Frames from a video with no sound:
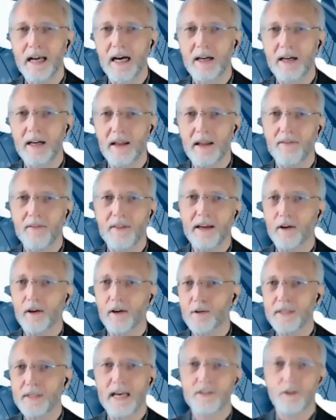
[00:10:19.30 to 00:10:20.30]
Okay, that
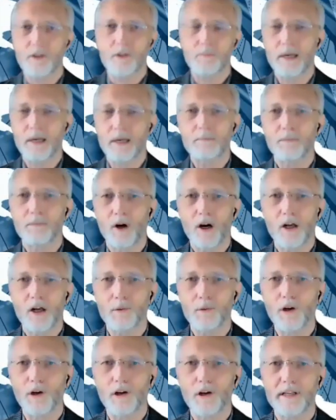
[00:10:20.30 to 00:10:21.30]
goes out to the big broad
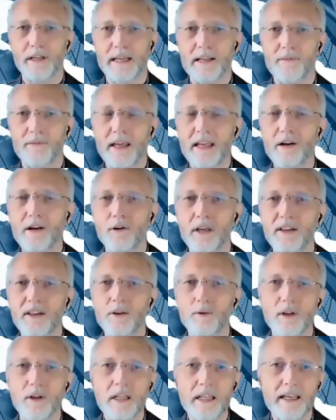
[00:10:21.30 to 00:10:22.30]
world, and they don't get
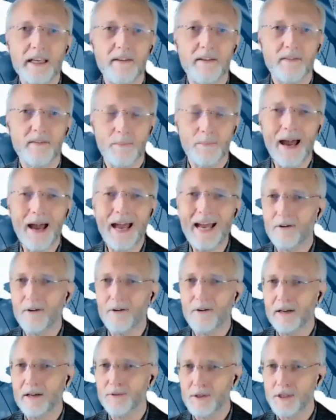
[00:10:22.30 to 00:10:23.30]
the
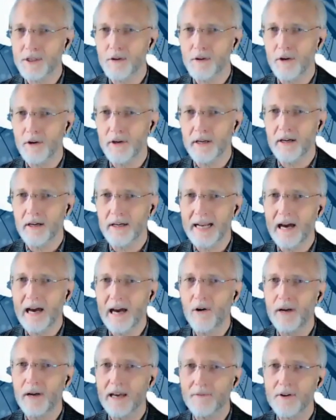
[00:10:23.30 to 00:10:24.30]
background story on
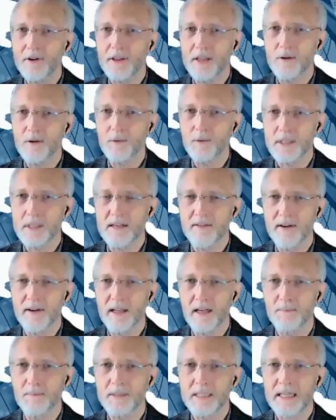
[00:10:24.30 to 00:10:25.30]
how everything was
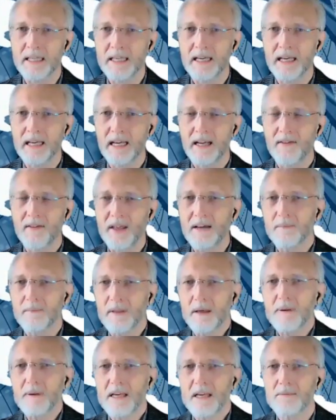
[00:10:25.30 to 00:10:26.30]
developed.
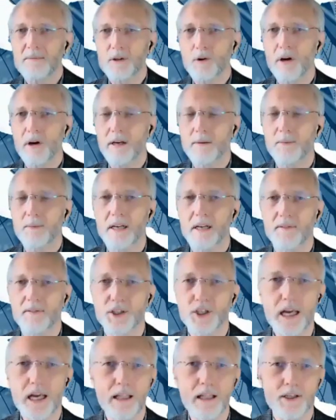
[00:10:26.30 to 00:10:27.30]
That becomes quite a bit of a
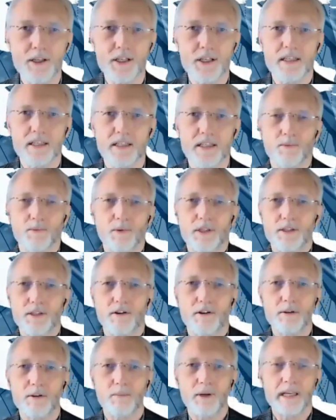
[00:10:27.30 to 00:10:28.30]
challenge as we
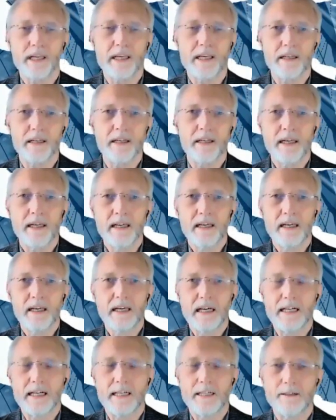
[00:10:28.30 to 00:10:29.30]
start to bring in,
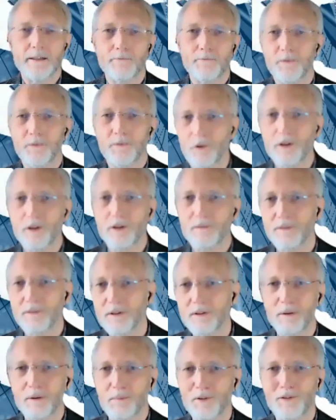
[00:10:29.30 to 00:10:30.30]

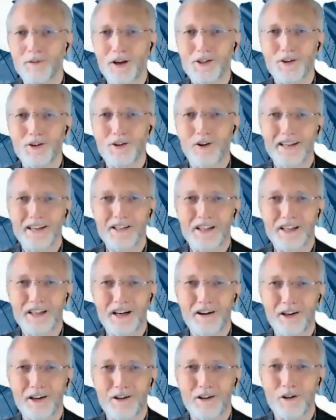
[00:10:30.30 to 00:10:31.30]
the professor has an
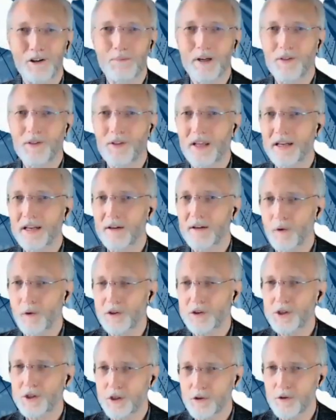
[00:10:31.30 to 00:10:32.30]
article, but then
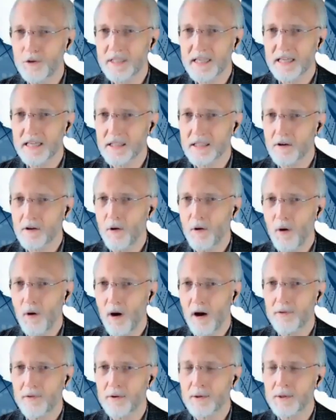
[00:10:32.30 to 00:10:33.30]
with students as the
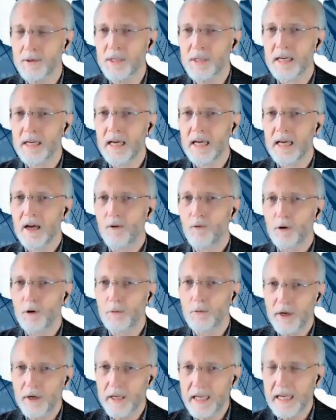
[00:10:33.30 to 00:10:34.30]
co-authors, we're
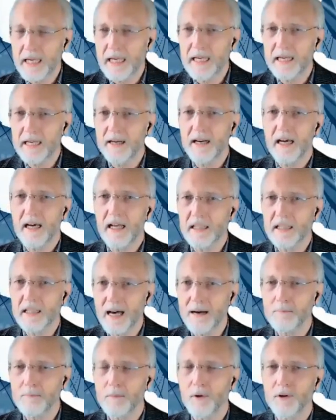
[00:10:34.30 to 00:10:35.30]
bringing in a
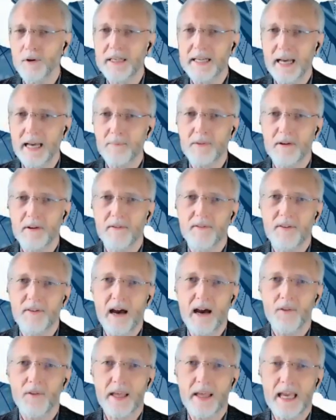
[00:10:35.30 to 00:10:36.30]
lot more depth of
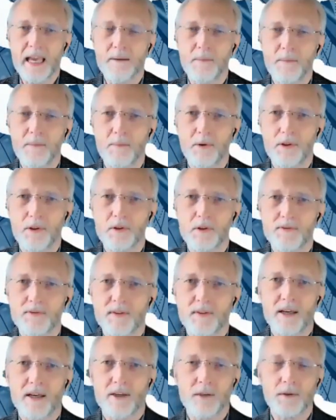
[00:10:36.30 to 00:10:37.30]
how they came up with those
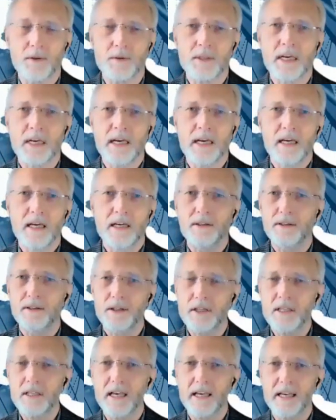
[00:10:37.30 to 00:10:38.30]
values.
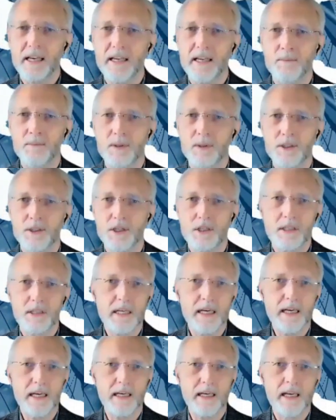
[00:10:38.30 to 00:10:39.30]
Just like Aiden was just
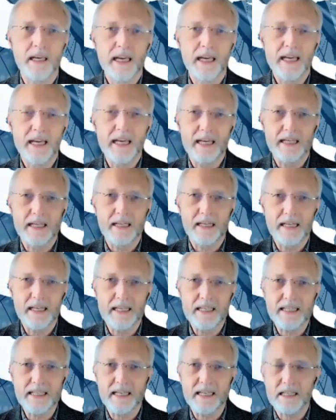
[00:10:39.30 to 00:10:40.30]
saying, it
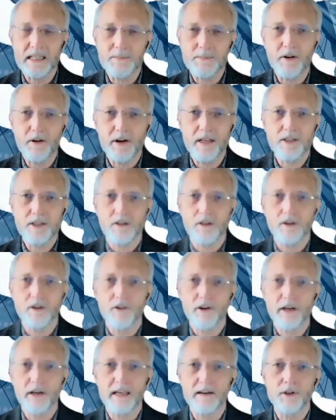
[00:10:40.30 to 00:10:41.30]
is the experiential
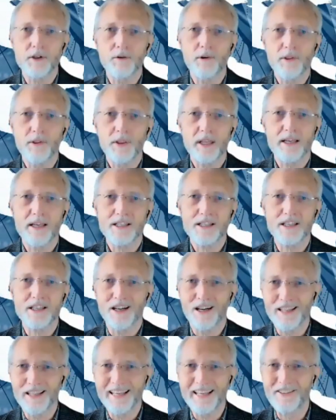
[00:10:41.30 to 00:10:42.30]
learning of doing things
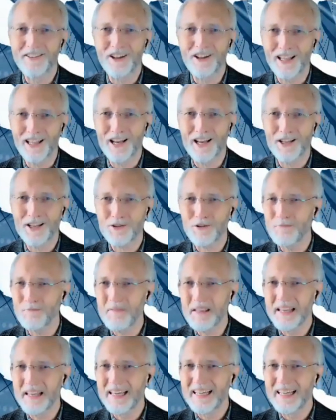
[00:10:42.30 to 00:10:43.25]
in the classroom,